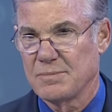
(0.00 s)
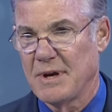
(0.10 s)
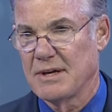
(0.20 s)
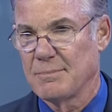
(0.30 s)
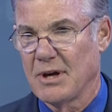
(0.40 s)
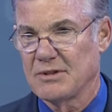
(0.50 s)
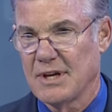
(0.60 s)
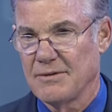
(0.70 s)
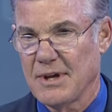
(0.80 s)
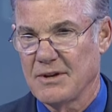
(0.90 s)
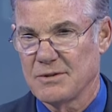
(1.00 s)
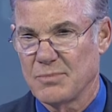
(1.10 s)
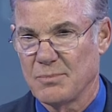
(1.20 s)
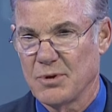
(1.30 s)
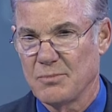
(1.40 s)
spending about
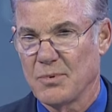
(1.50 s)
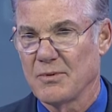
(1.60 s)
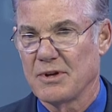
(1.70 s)
$10,000 per pupil,